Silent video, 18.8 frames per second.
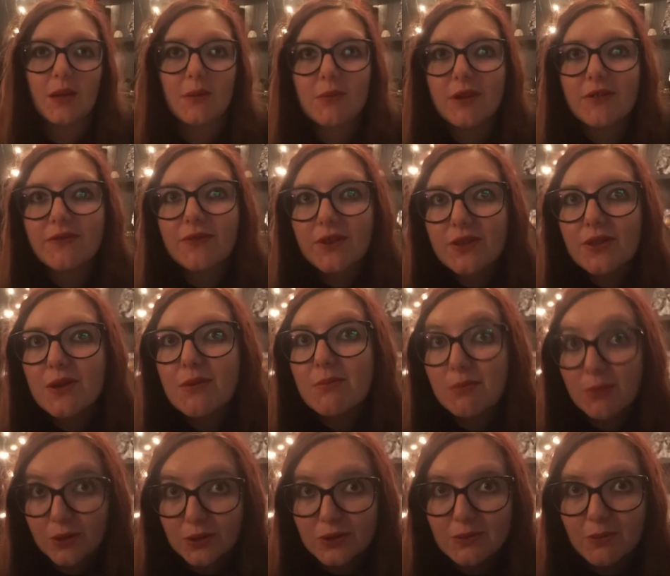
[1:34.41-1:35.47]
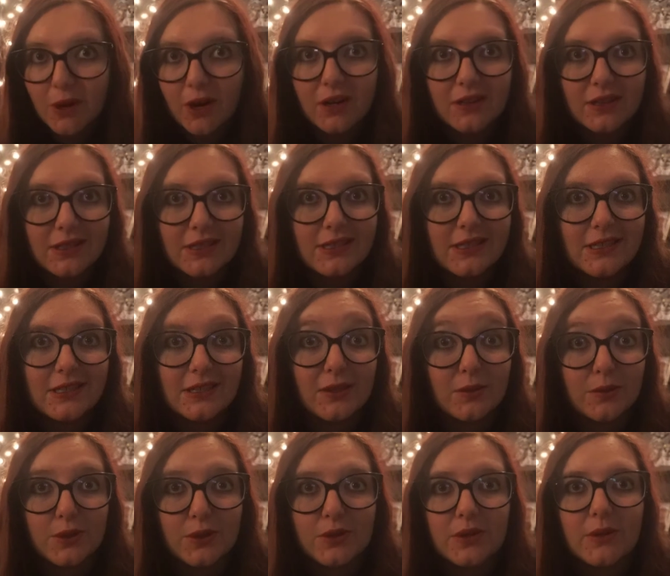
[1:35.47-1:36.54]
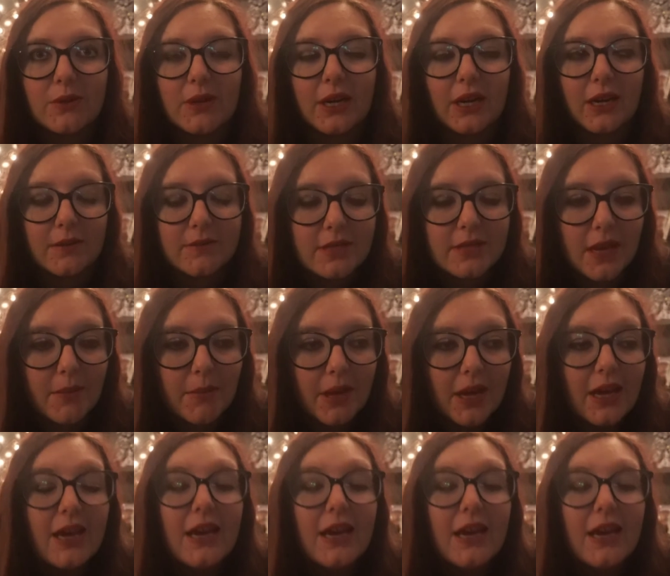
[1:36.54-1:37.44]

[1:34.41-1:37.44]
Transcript: But for the most part, this is a rune that when it comes up,